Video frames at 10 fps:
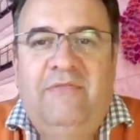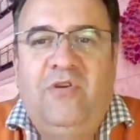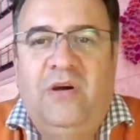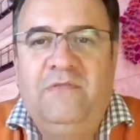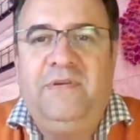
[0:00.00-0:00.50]
have
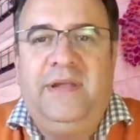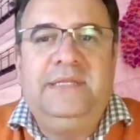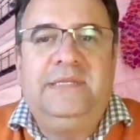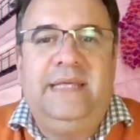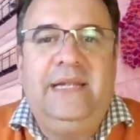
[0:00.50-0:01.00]

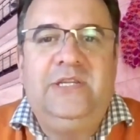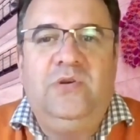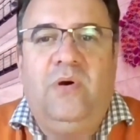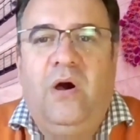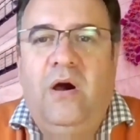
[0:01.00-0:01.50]
confidence that
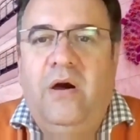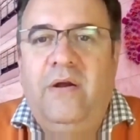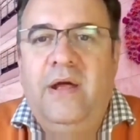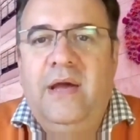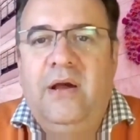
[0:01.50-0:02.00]
you are